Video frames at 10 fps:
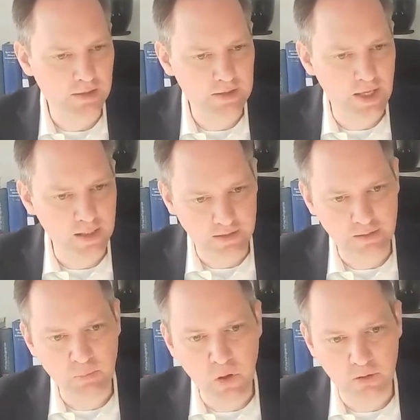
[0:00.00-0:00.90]

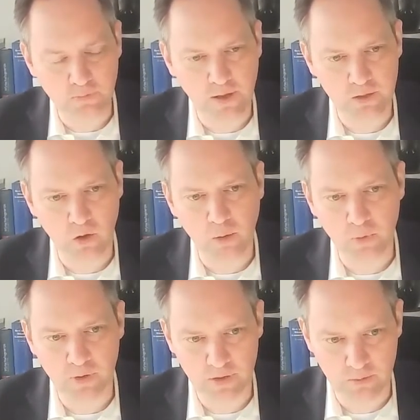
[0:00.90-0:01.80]
slightly modified
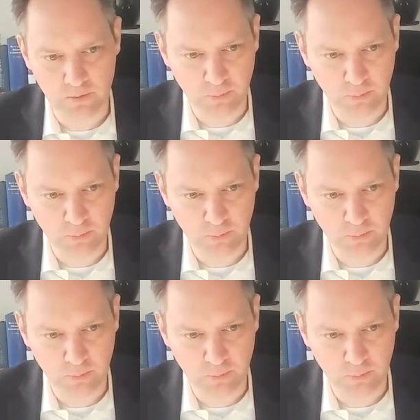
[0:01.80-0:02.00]
operating